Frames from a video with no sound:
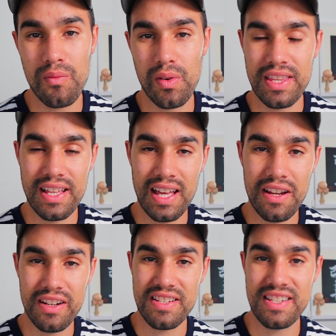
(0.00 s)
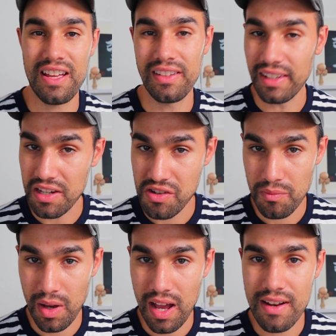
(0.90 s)
where they allow you to sell
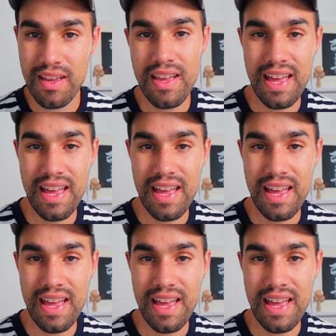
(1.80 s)
nationwide